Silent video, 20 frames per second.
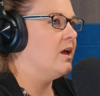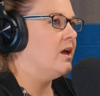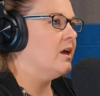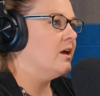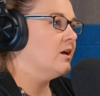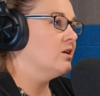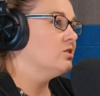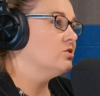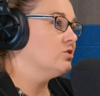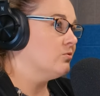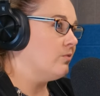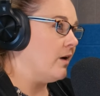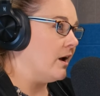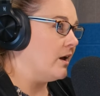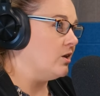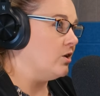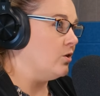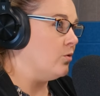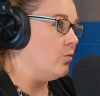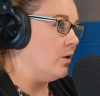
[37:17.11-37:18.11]
Because you're right.
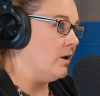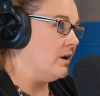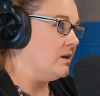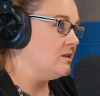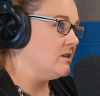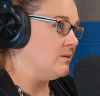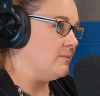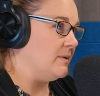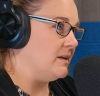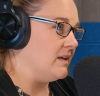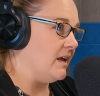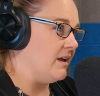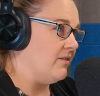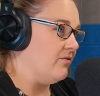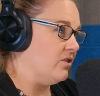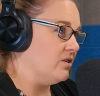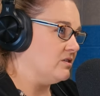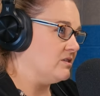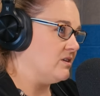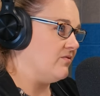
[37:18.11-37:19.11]
You want it to be
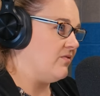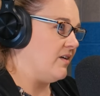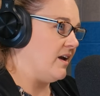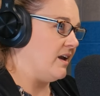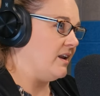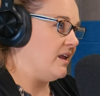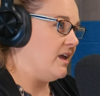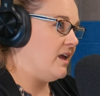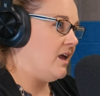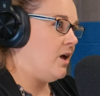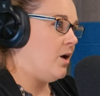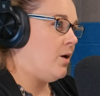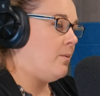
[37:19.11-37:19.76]
diversified. Yeah.